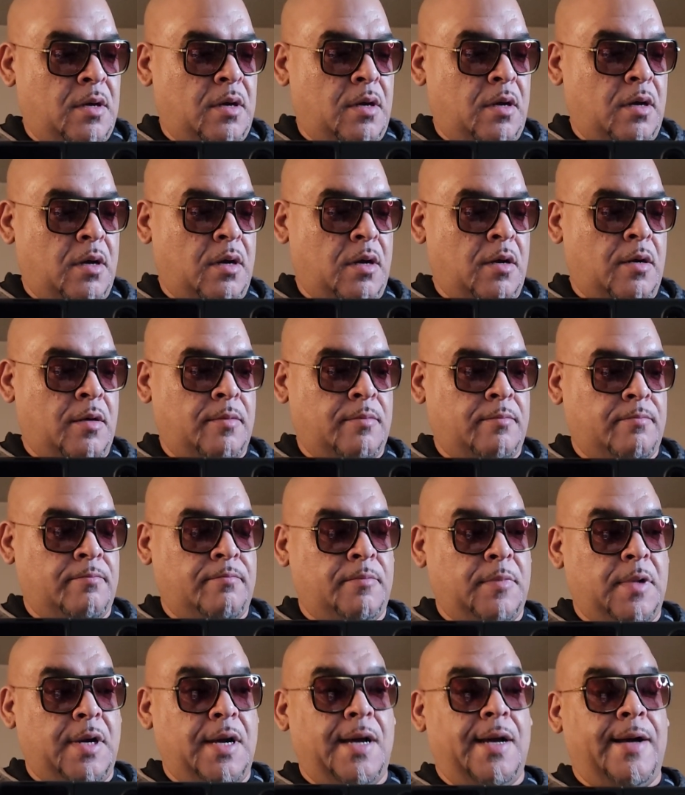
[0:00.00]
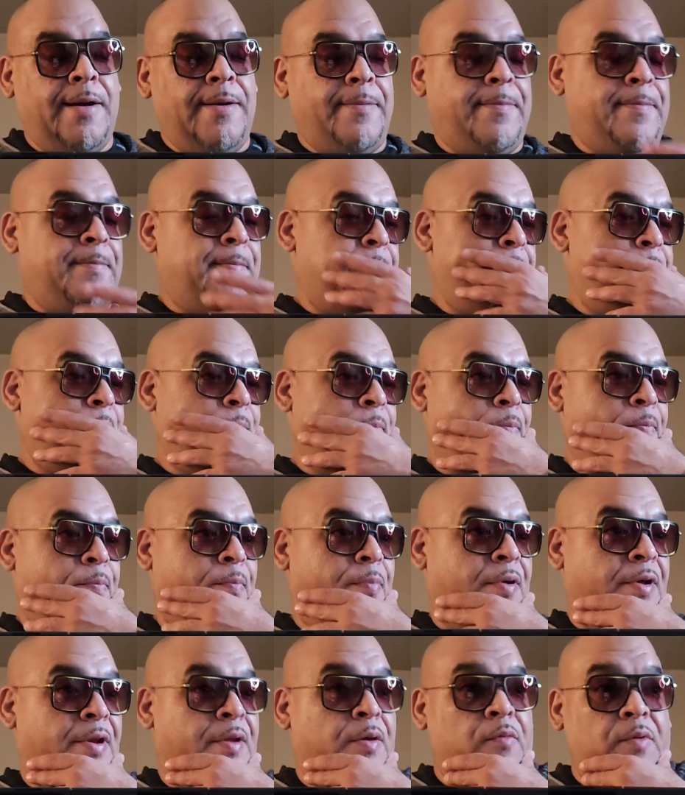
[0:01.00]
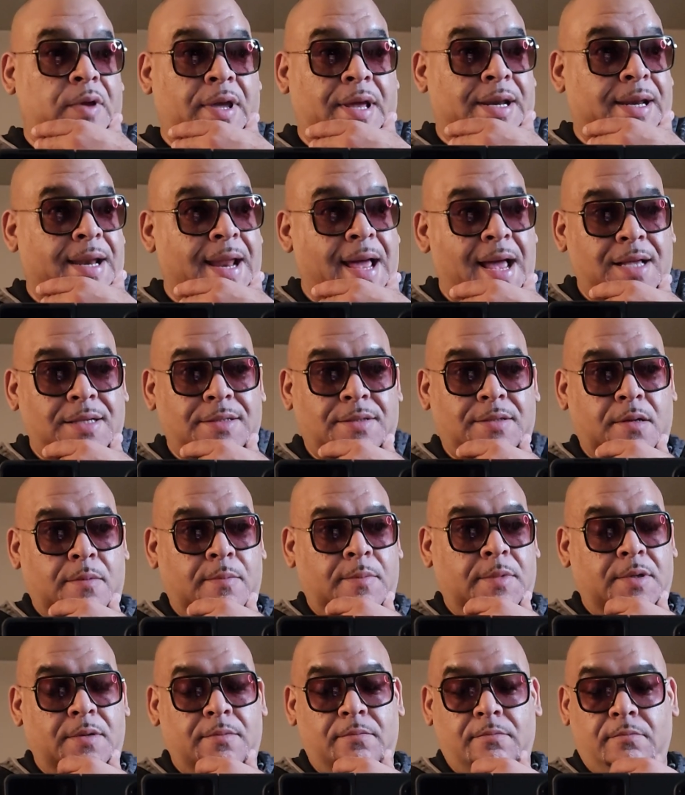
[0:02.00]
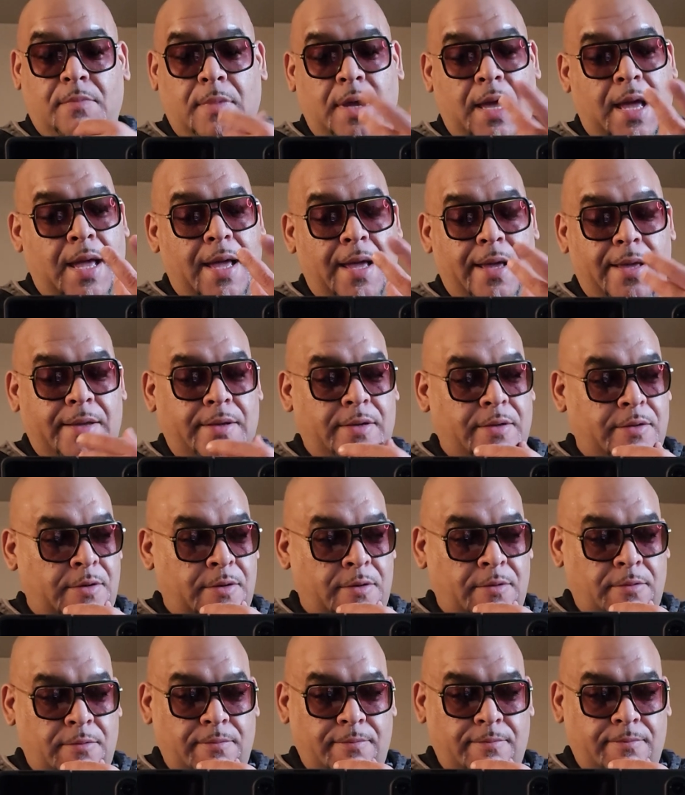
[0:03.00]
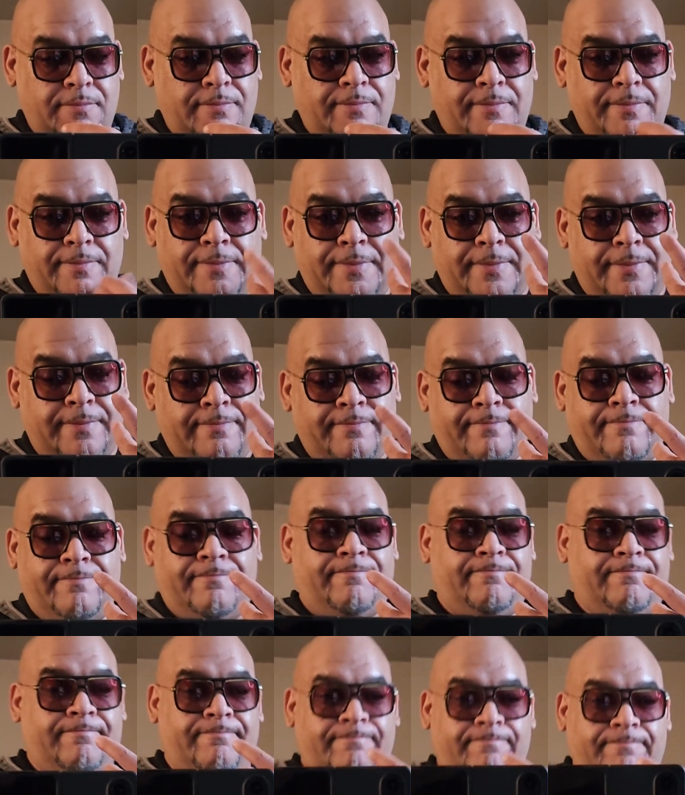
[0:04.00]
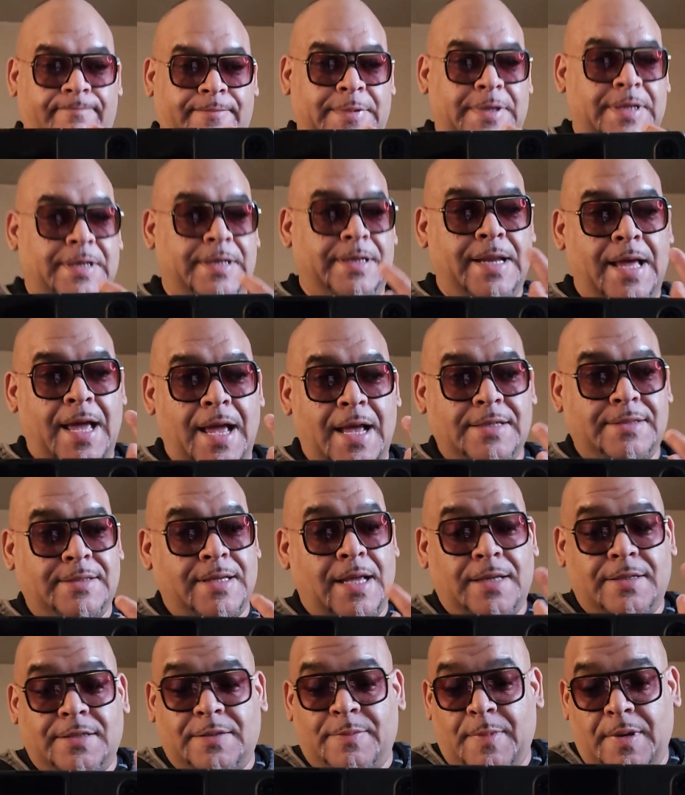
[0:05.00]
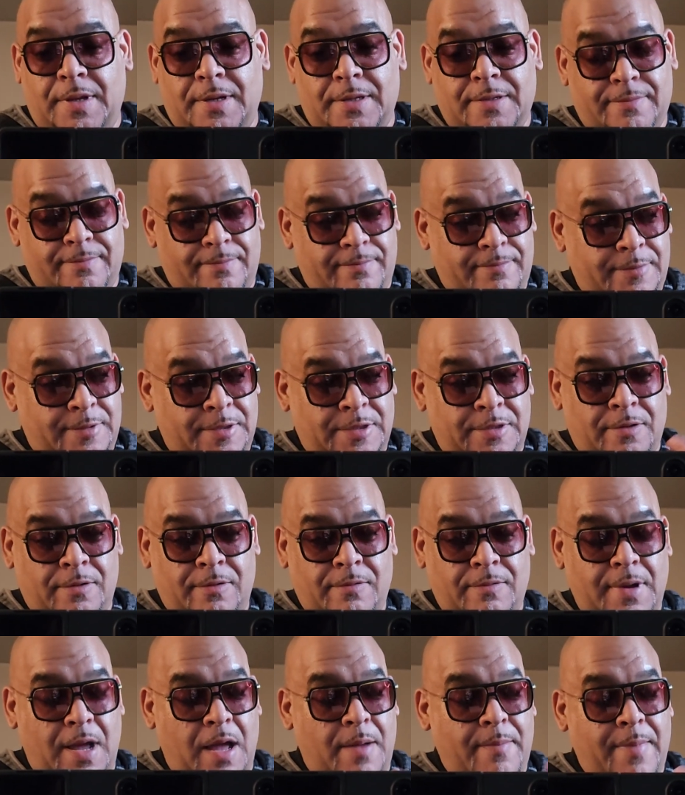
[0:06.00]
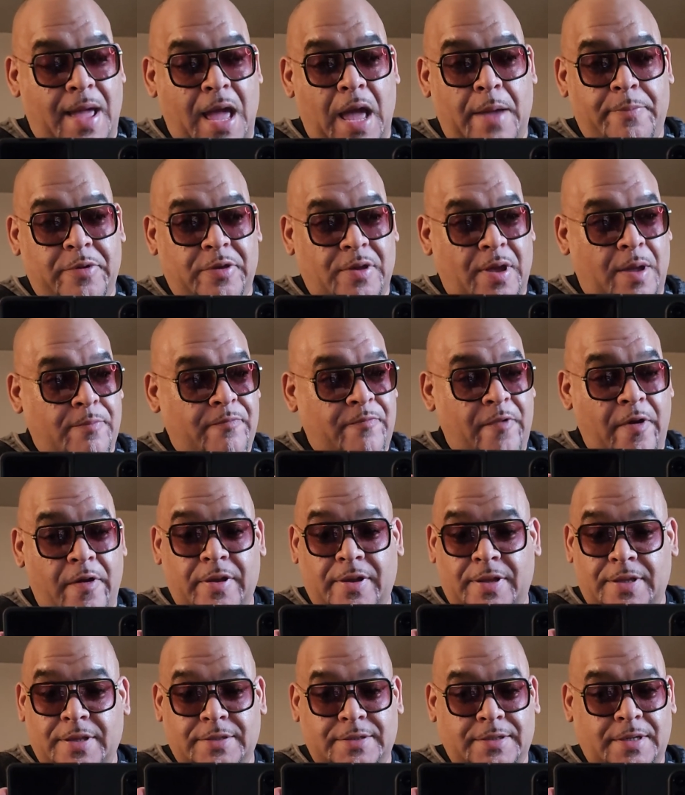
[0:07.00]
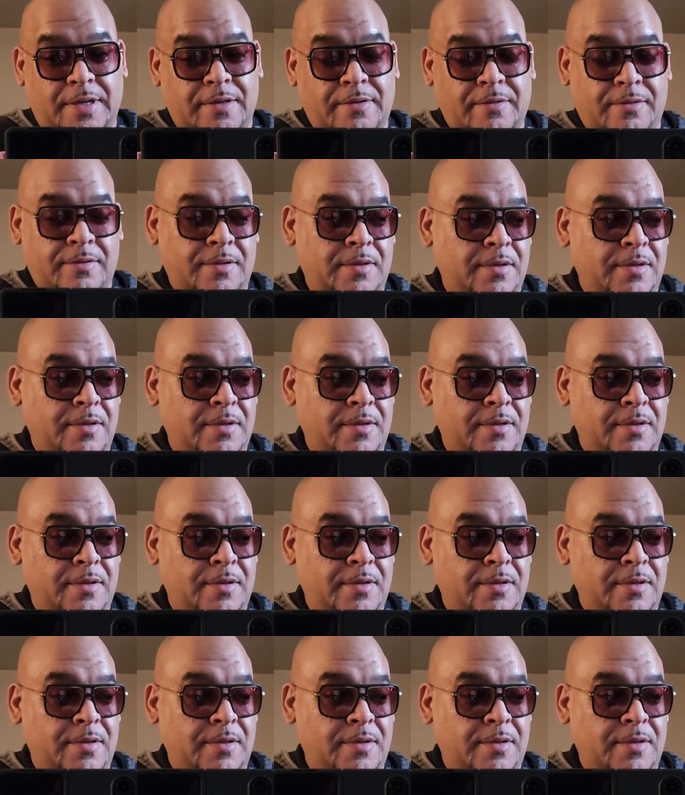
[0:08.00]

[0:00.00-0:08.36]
But it lasts on me. You know, it lasts. I smell it, you know. I'm happy. I'm very content.